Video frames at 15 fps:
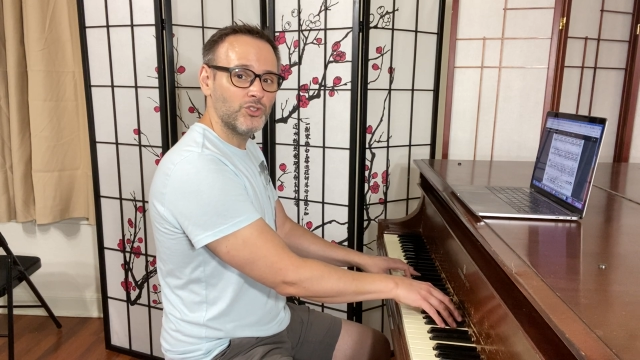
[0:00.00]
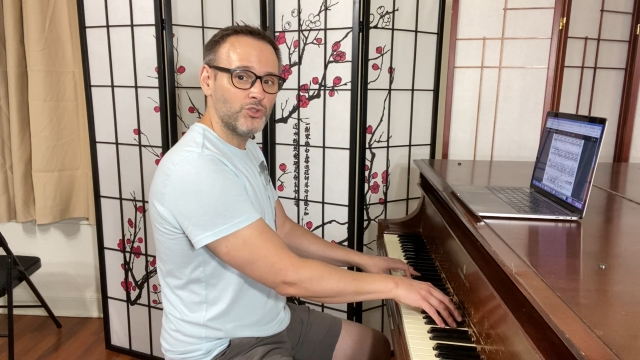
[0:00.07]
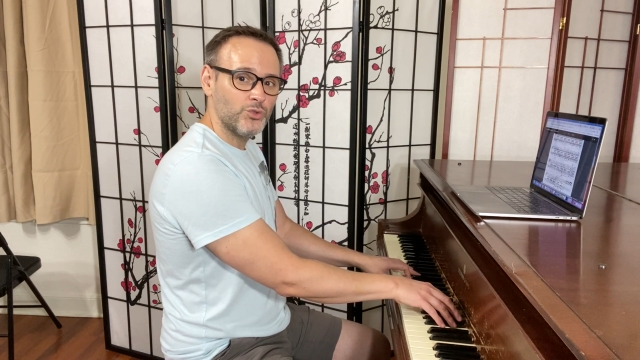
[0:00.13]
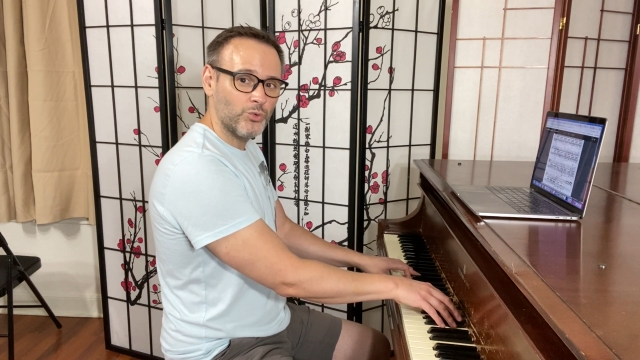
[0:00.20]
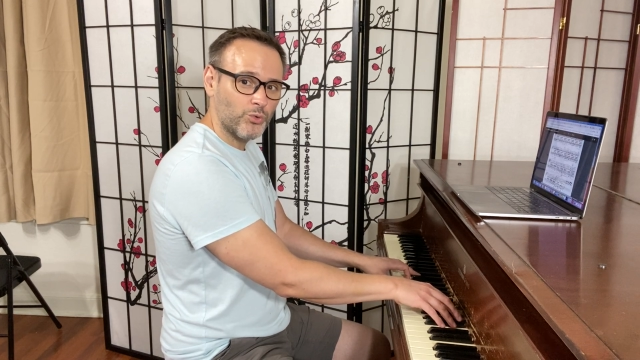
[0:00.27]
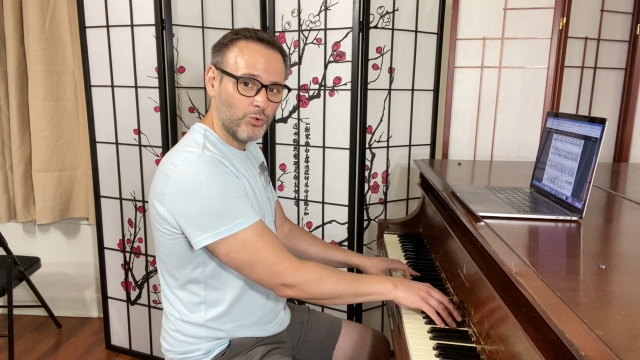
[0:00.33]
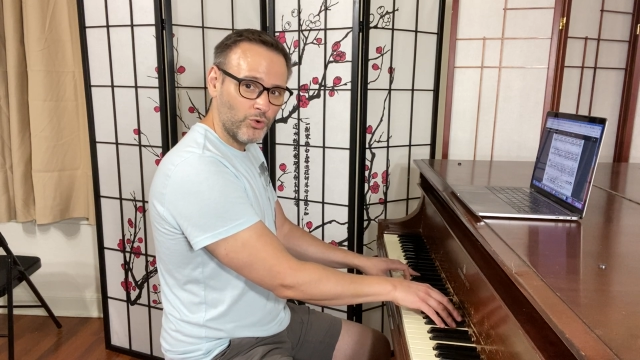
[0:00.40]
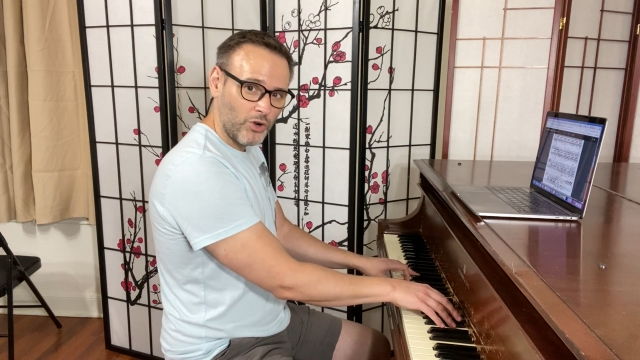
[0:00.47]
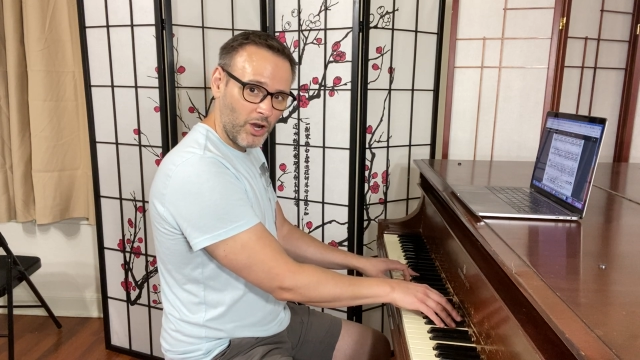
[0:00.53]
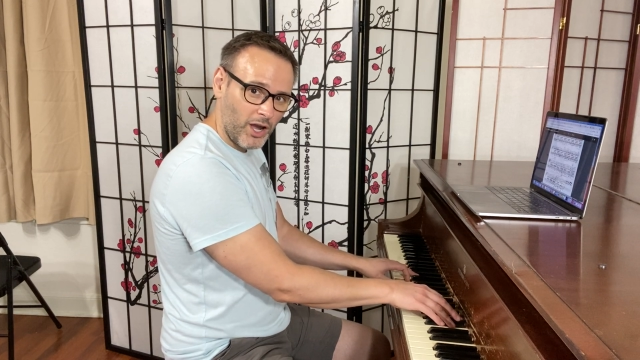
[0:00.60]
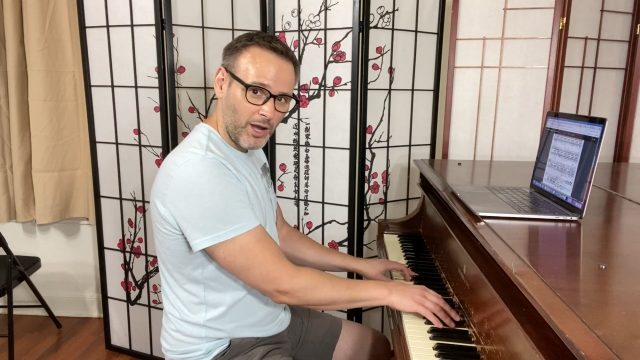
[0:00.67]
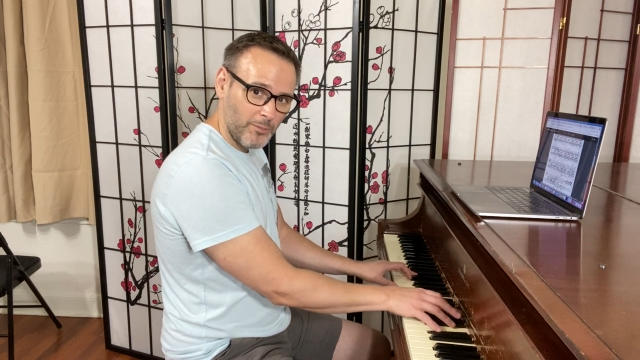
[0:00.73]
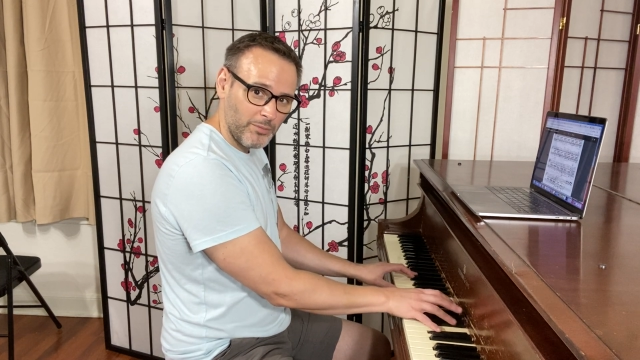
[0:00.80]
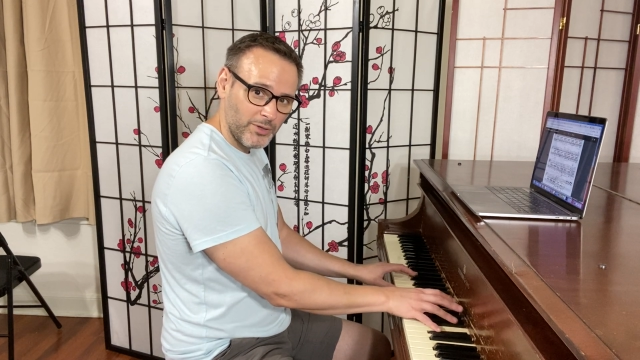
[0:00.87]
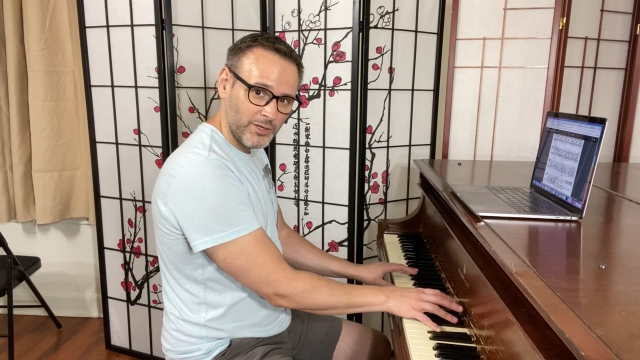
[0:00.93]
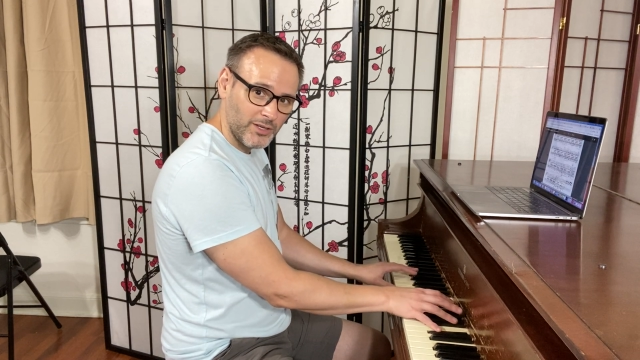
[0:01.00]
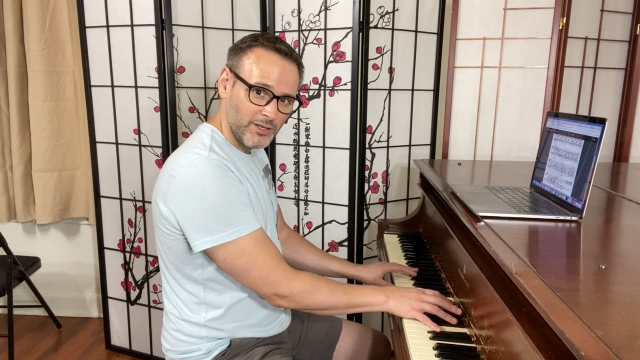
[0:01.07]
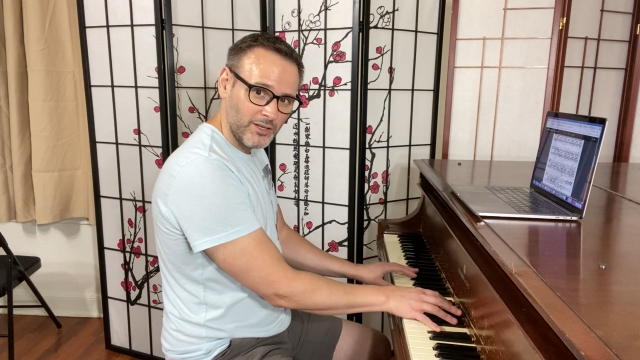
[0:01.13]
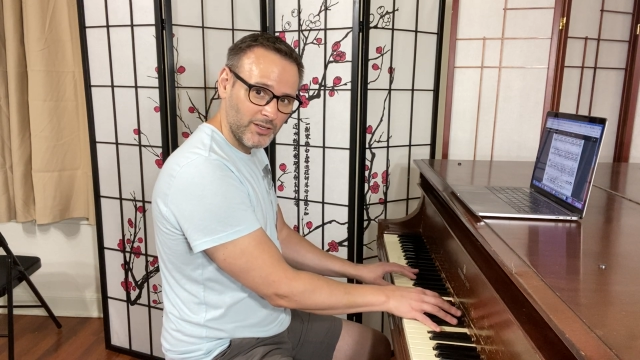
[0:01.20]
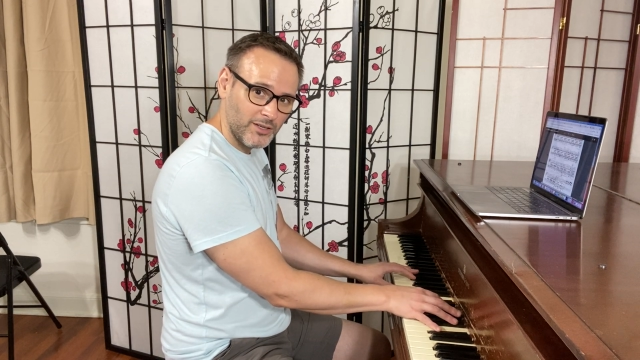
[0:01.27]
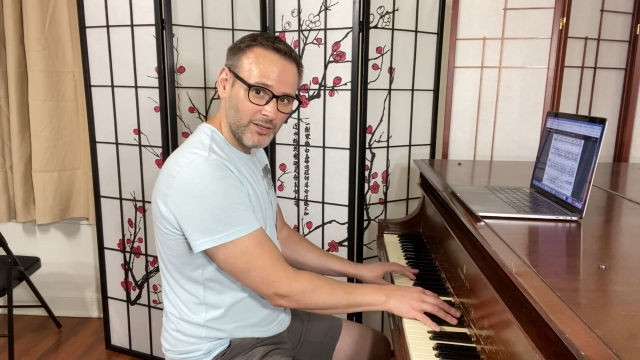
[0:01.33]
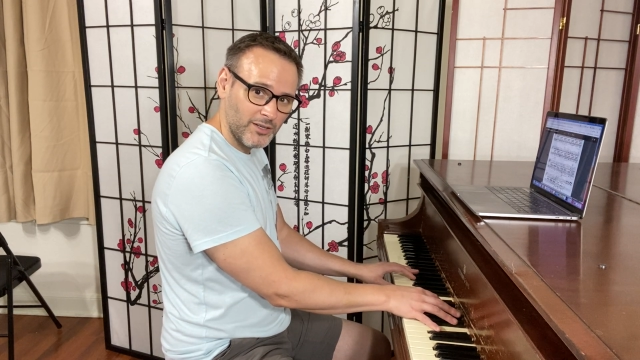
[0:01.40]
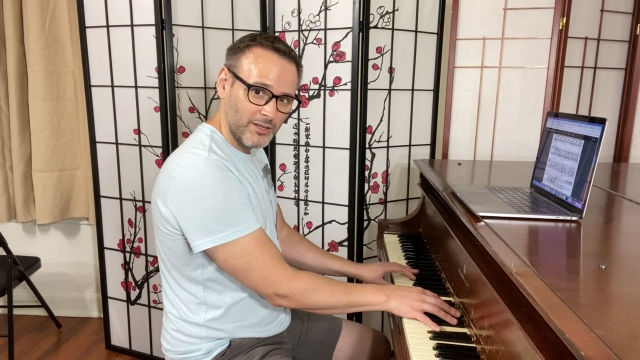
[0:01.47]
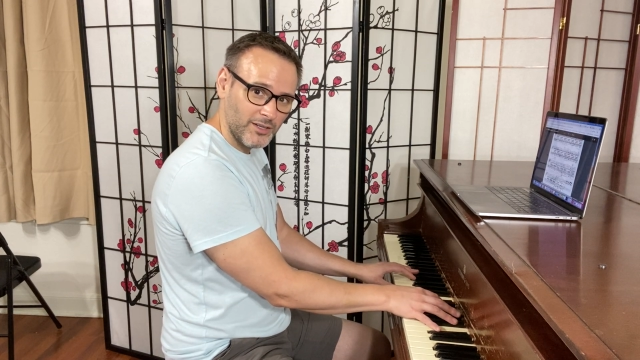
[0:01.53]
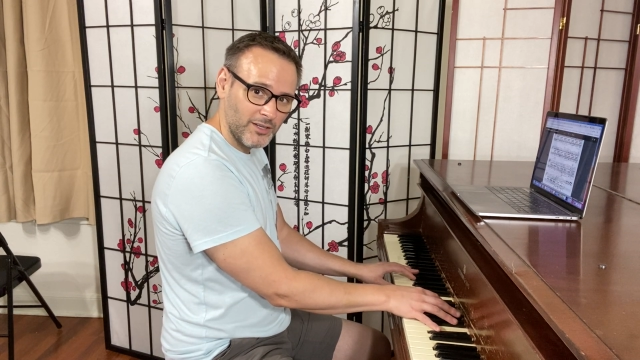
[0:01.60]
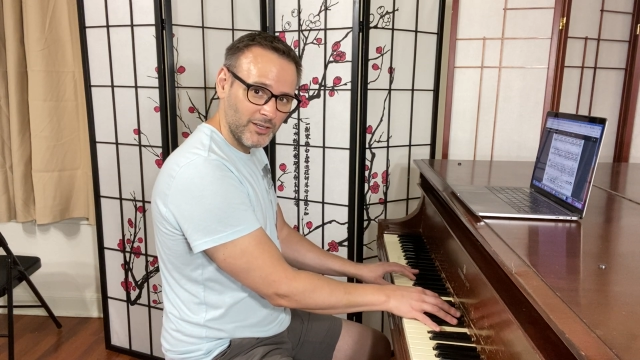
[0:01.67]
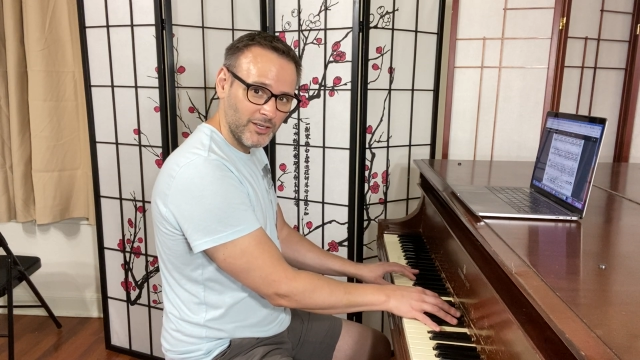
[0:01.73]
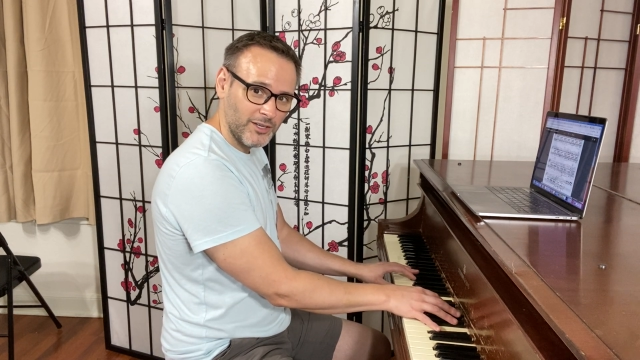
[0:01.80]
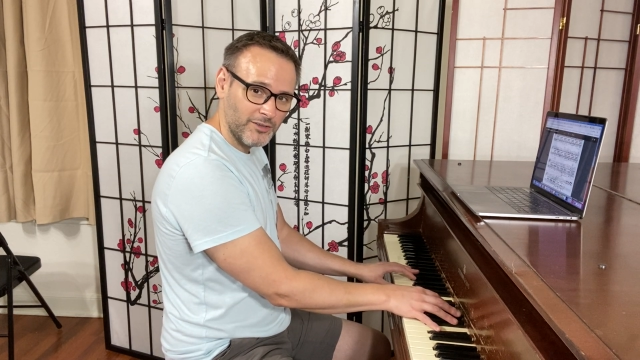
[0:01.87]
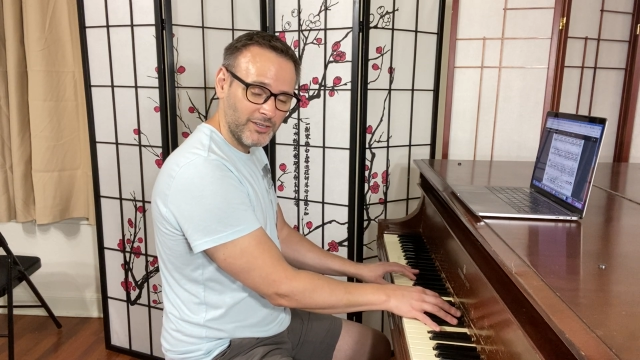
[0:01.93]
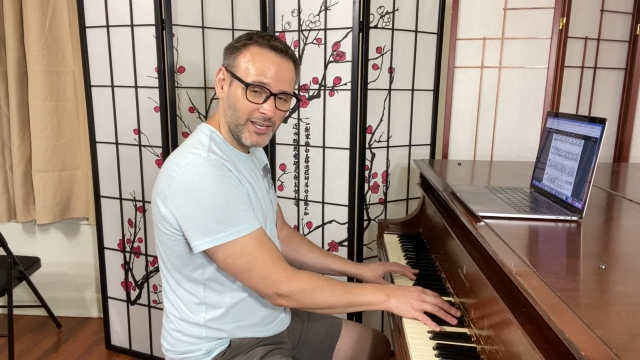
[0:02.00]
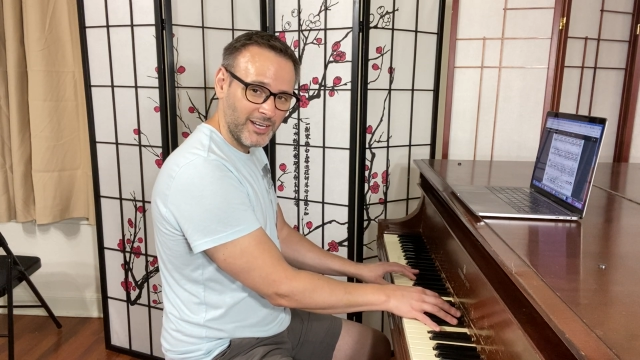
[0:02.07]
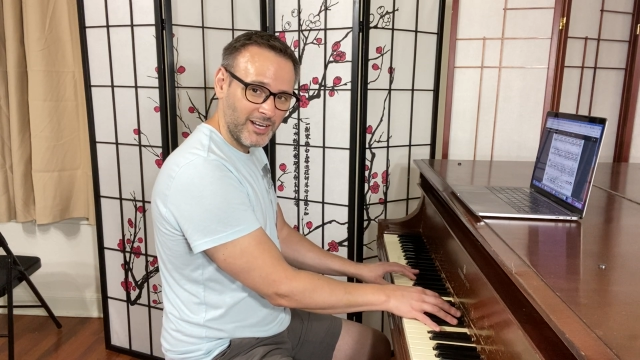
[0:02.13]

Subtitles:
drop. Okay,